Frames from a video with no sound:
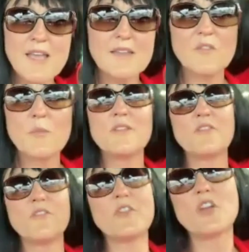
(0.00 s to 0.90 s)
We've been
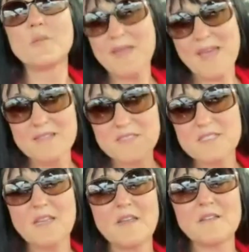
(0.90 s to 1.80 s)
wearing
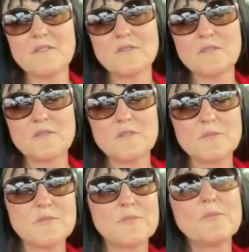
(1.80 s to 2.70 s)
masks, and
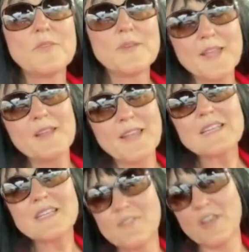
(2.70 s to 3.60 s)

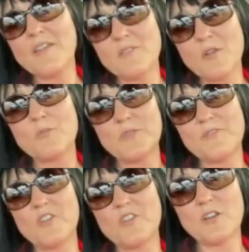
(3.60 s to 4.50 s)
lately we have not
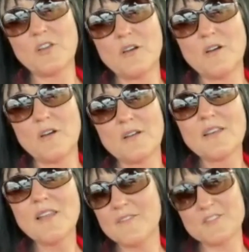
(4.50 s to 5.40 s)
been wearing
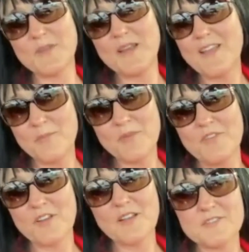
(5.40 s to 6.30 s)
gloves, but I have been
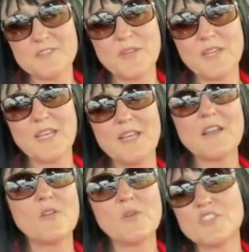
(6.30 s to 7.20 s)
wearing gloves in the beginning.
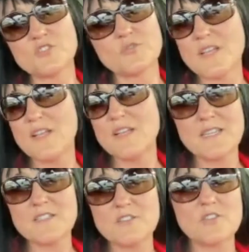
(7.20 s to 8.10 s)
Now I just do
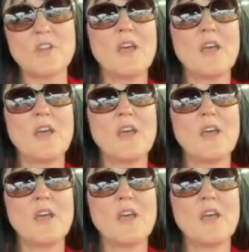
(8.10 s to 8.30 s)
sanitizer.